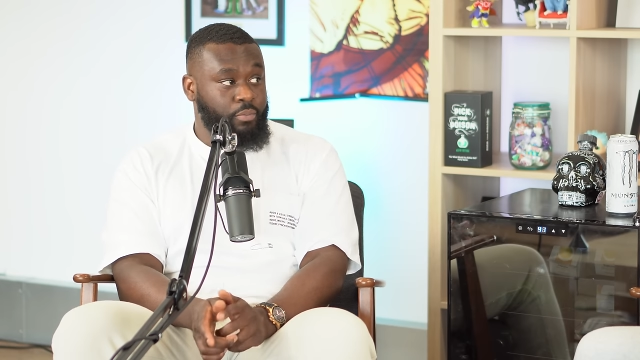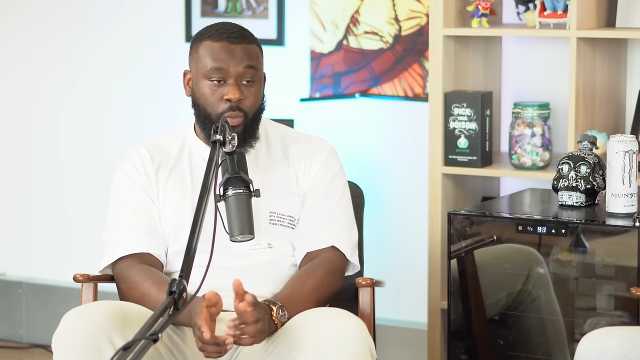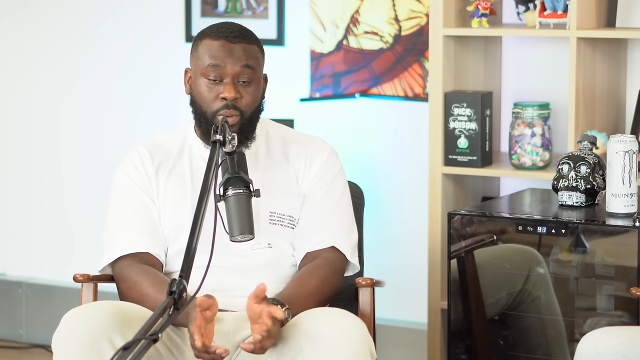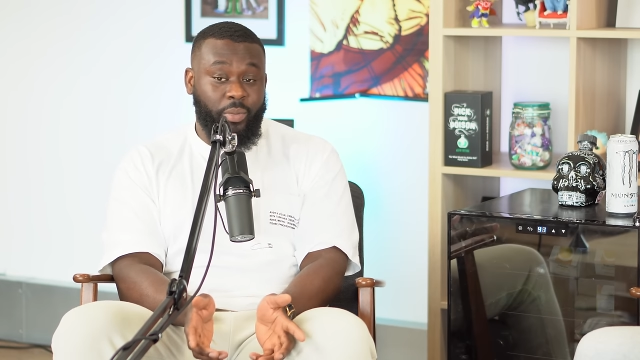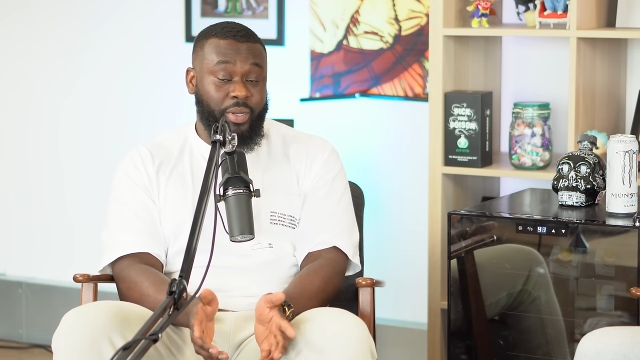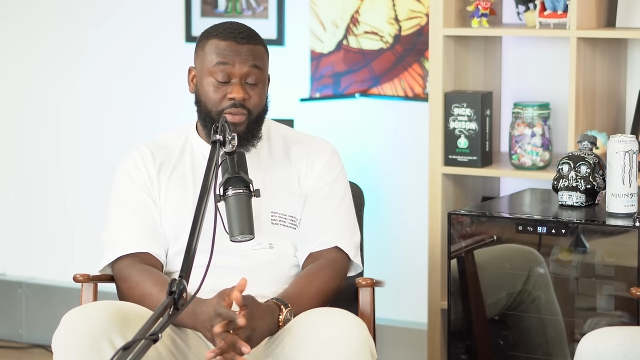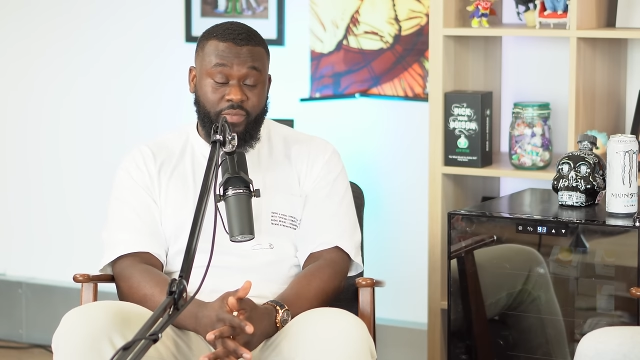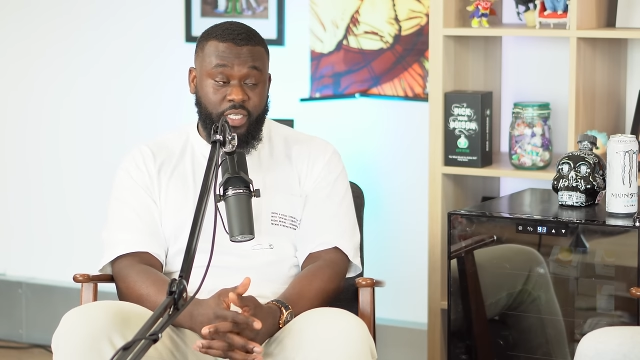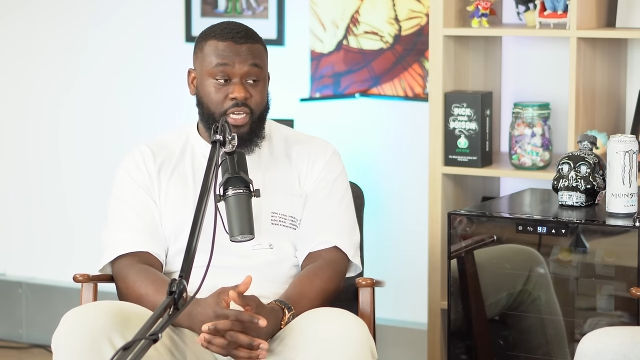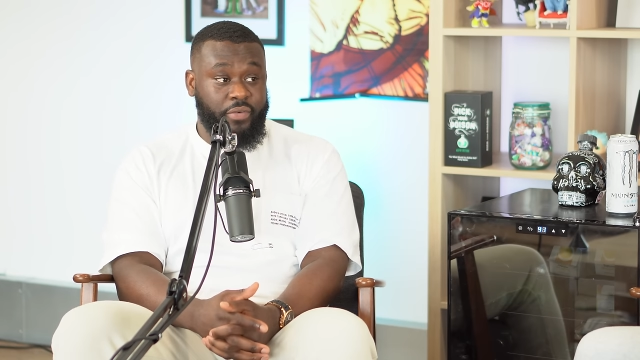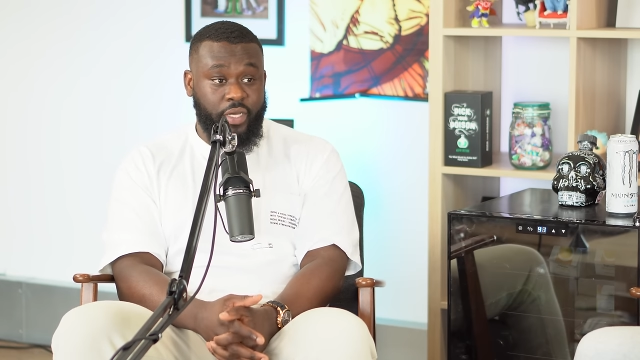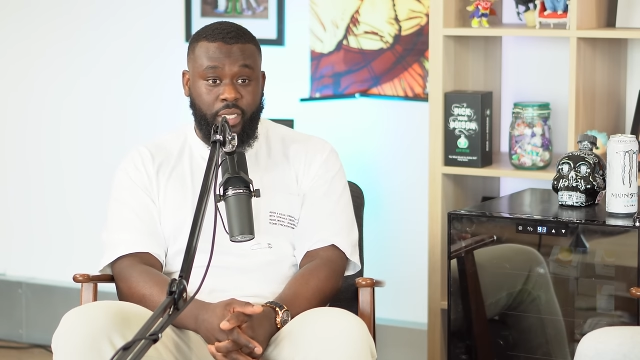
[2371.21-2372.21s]
But when we were living
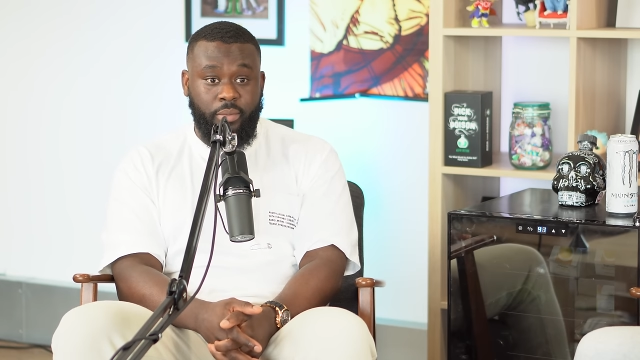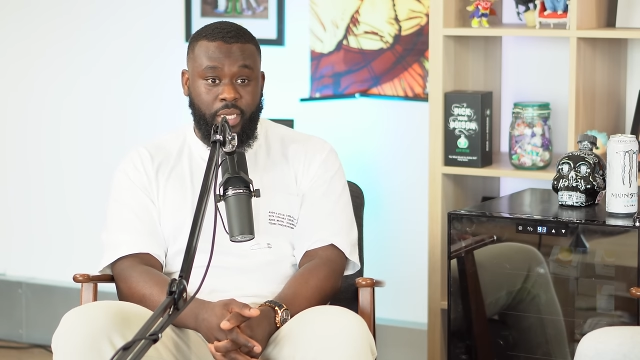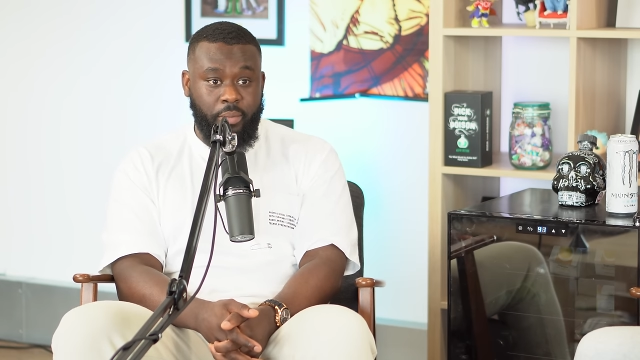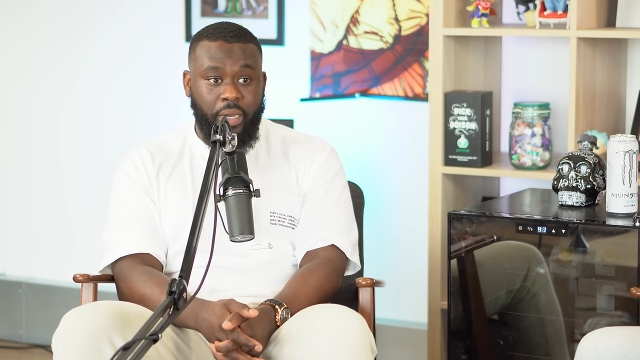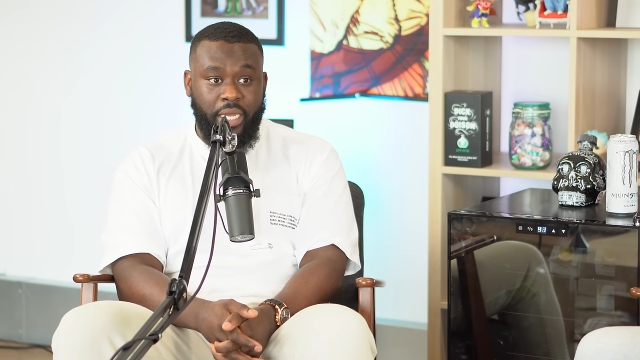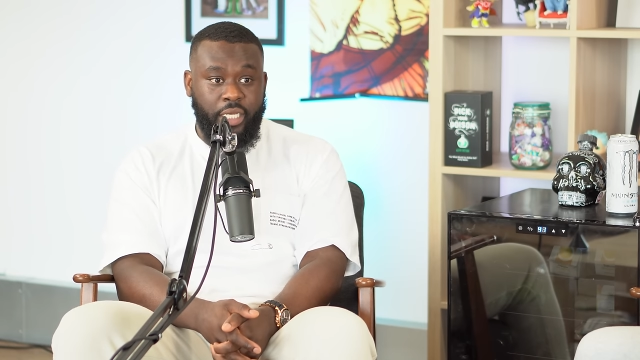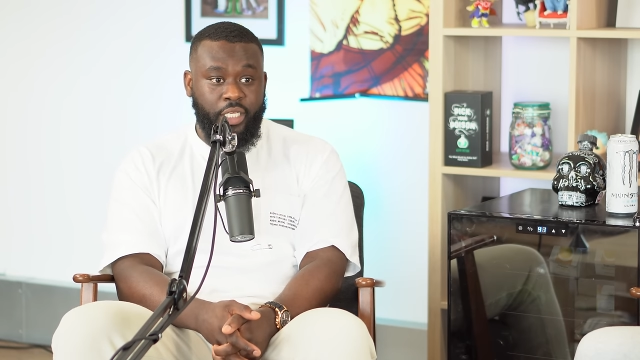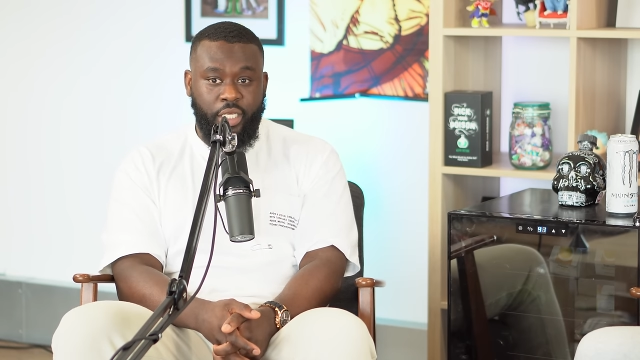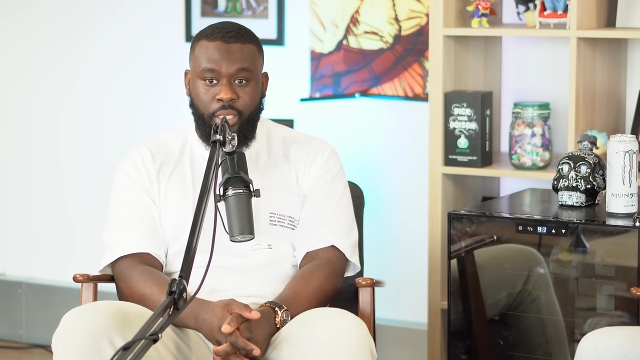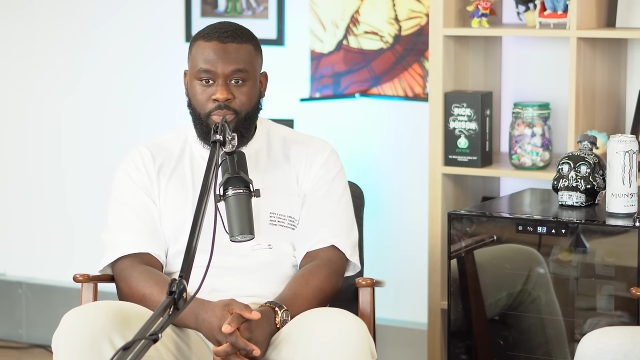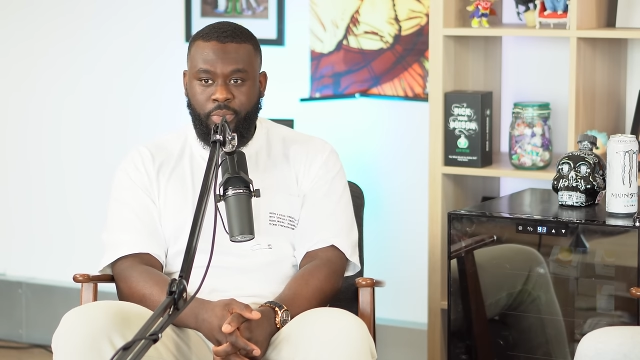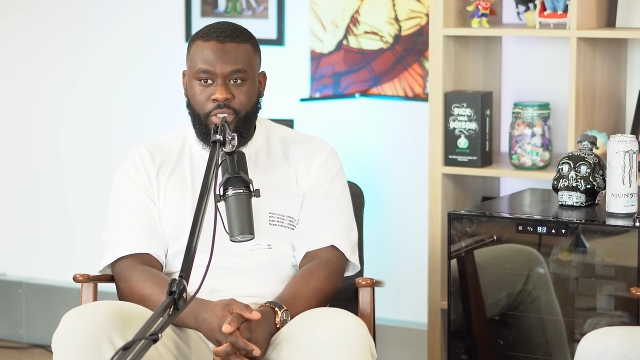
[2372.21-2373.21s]
together in in Manny, he